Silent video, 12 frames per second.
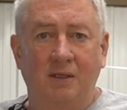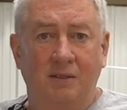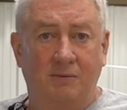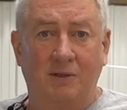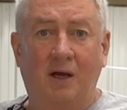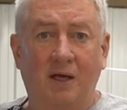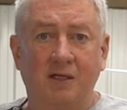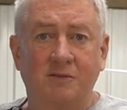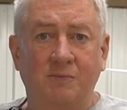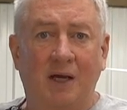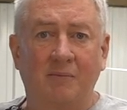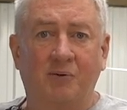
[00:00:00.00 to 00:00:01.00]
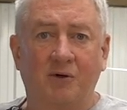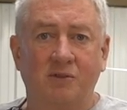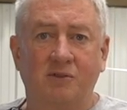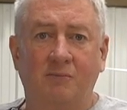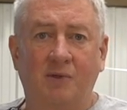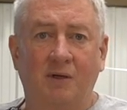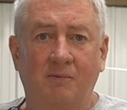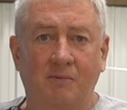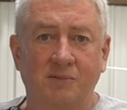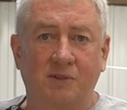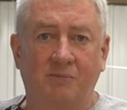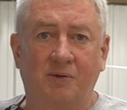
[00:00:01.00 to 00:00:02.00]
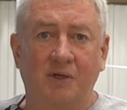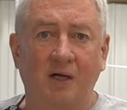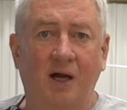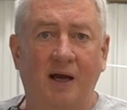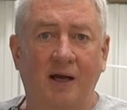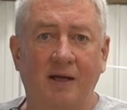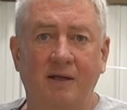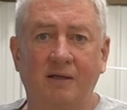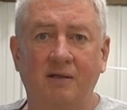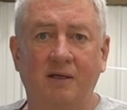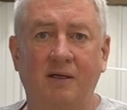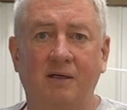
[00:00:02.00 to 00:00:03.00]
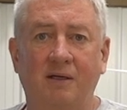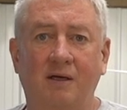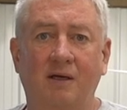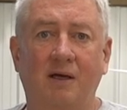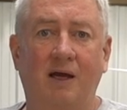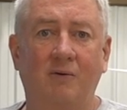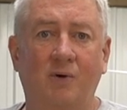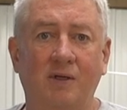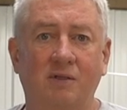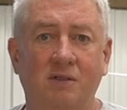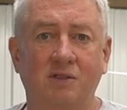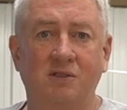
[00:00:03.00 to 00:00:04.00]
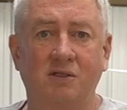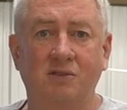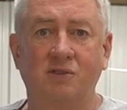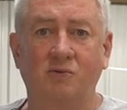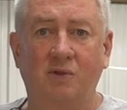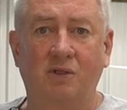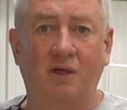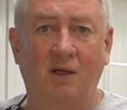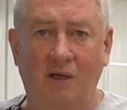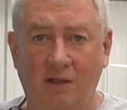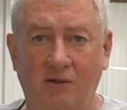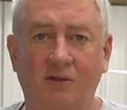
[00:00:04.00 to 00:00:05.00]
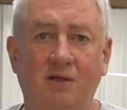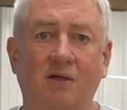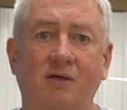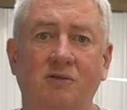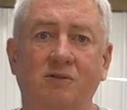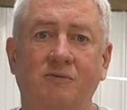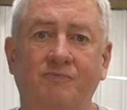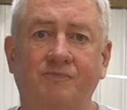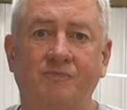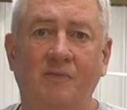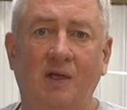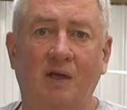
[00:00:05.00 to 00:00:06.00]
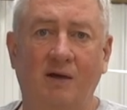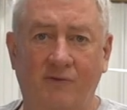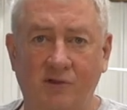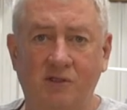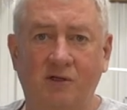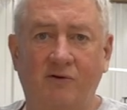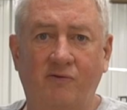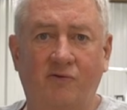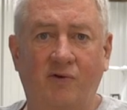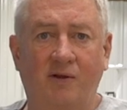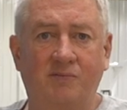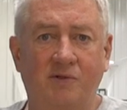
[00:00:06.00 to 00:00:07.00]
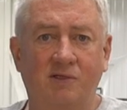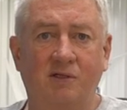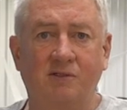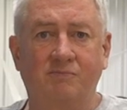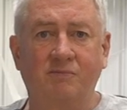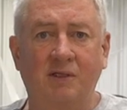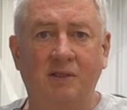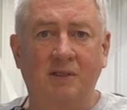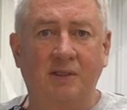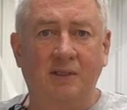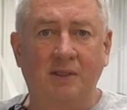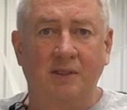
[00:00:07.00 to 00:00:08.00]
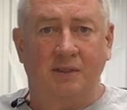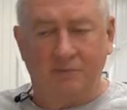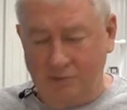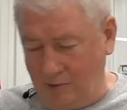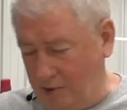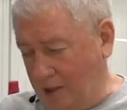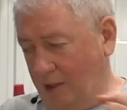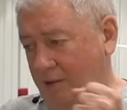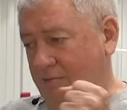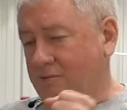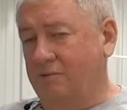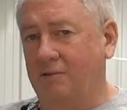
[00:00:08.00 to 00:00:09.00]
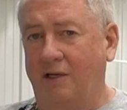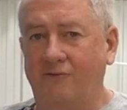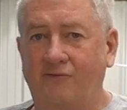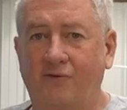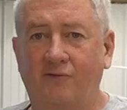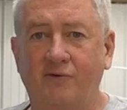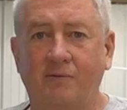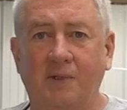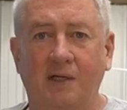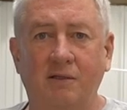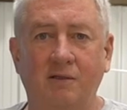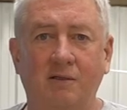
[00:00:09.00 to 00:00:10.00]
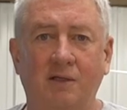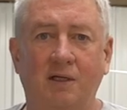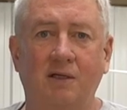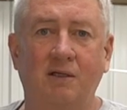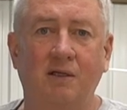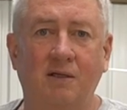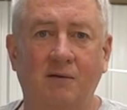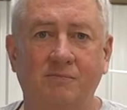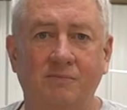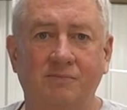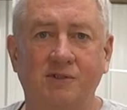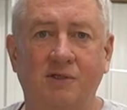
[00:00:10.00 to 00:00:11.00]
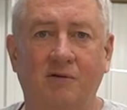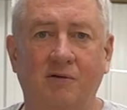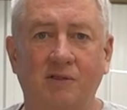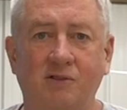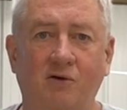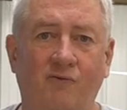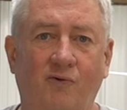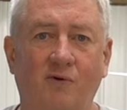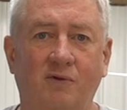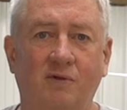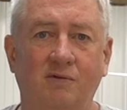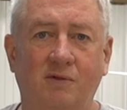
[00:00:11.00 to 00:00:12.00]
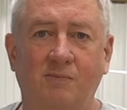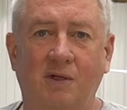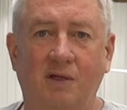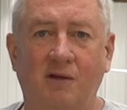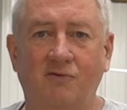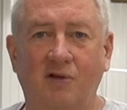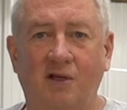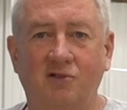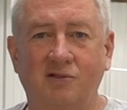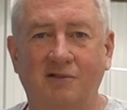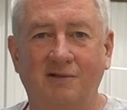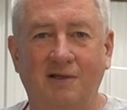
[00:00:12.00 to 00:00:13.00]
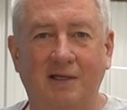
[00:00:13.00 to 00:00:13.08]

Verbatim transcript: To be honest, my personal minimums are pretty high, and I weight the decisions with a healthy dose of conservative skepticism. Okay, I've fulfilled my duty to ADM, so let's go forth and commit aviation.